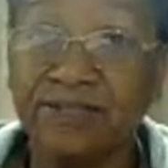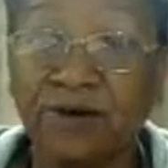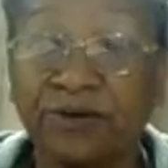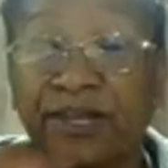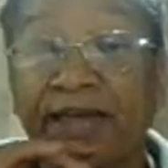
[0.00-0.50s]

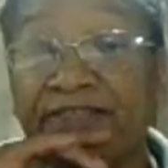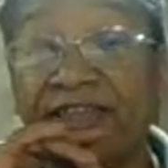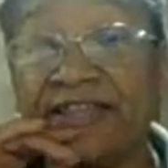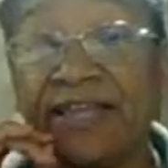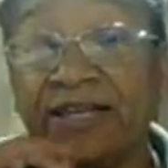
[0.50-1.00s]
on it. I
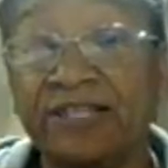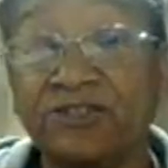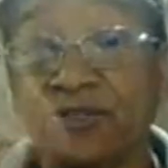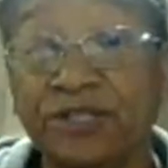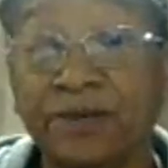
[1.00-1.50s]
think they let
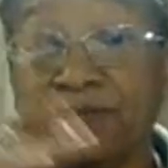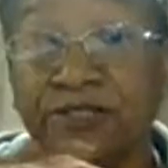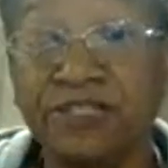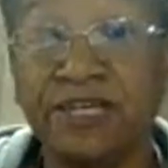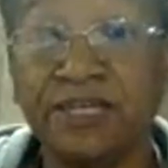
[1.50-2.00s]
you get up to
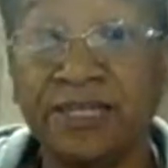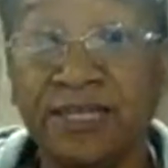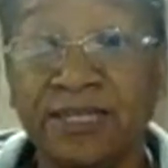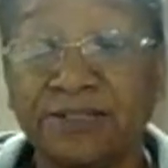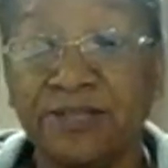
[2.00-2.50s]
10
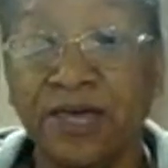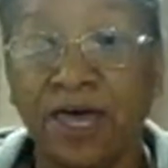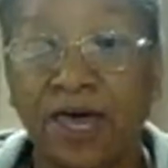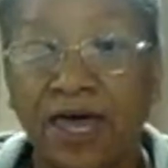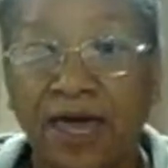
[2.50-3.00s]
links,
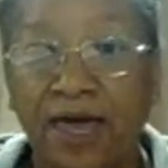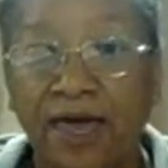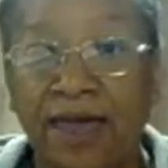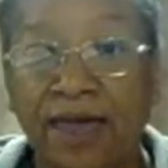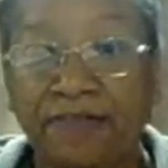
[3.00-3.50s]

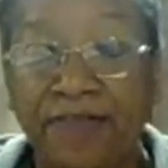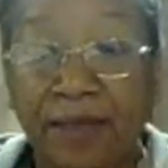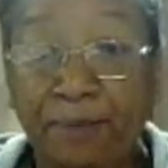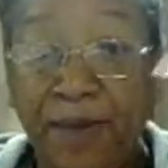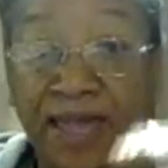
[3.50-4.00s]
and
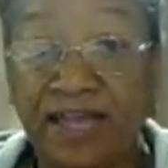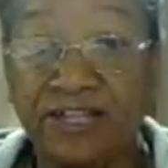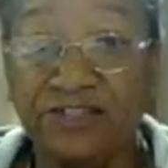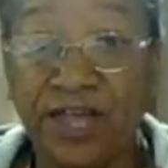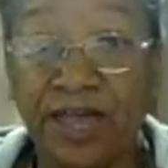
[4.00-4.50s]
that
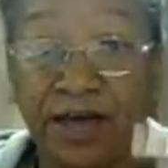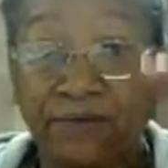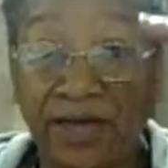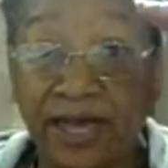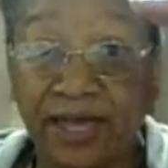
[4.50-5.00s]
page
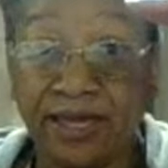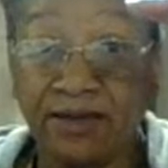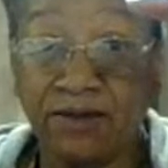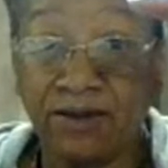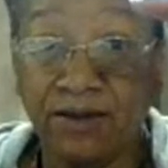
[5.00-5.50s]
have
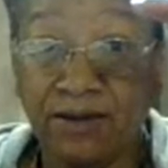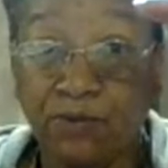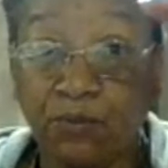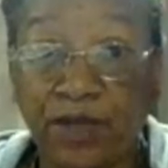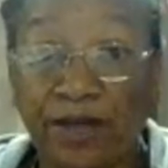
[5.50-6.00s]
a
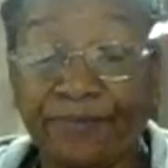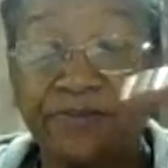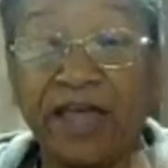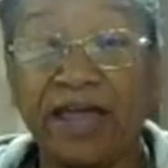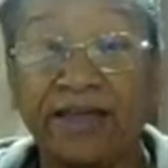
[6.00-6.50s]

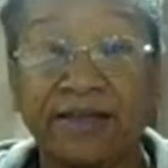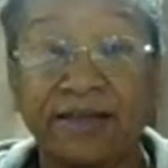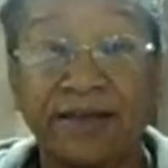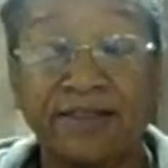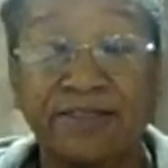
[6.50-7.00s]
website.
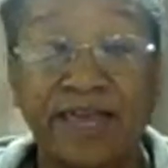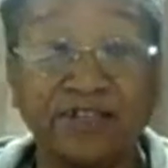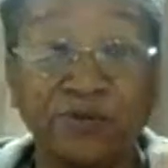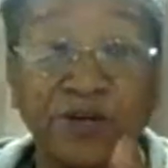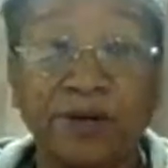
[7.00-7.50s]

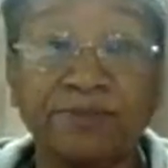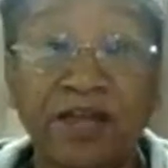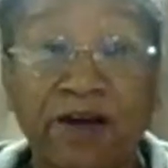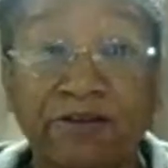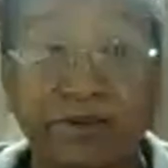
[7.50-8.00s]
That's what I'm
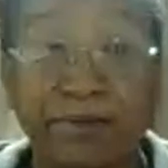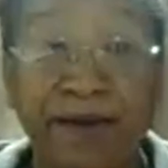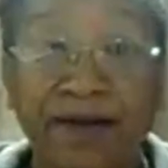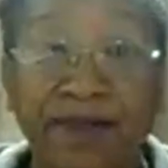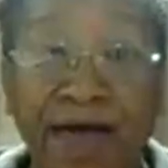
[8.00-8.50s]
talking
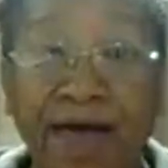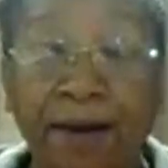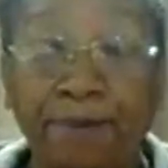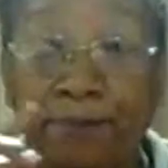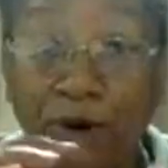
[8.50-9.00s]
about.
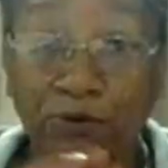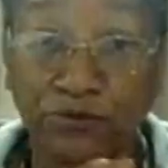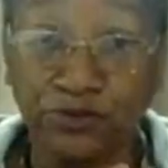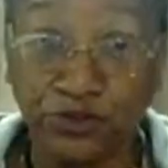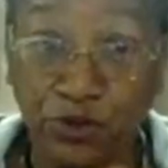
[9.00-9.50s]
I
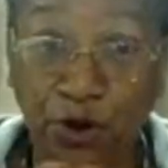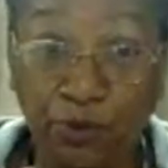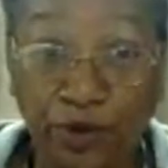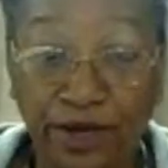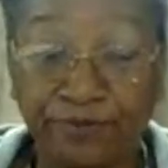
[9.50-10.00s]
post your
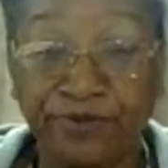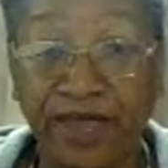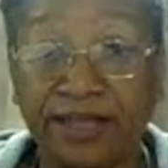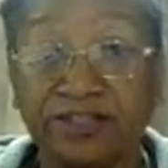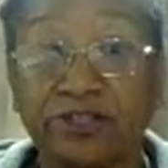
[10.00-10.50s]

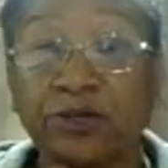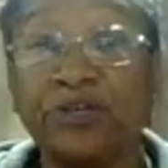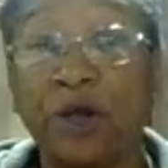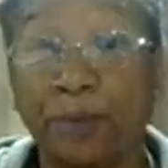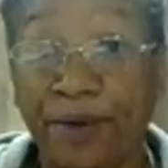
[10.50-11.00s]
website to
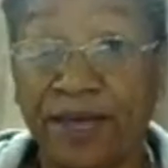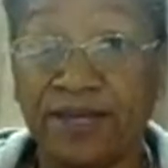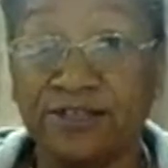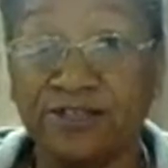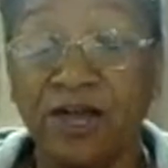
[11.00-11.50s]
your
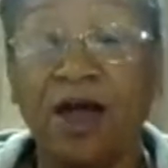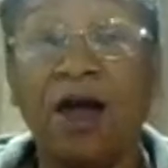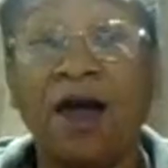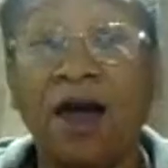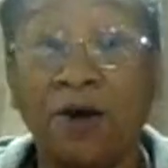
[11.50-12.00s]
page
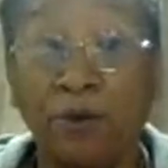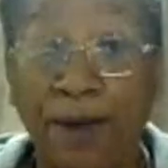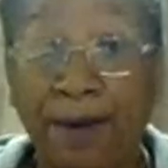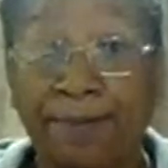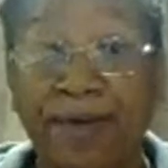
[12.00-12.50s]
on
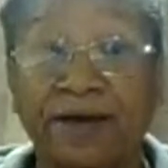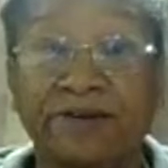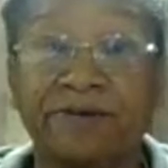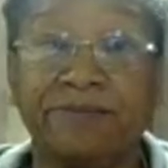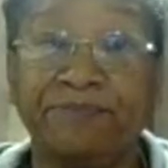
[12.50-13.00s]
my banner,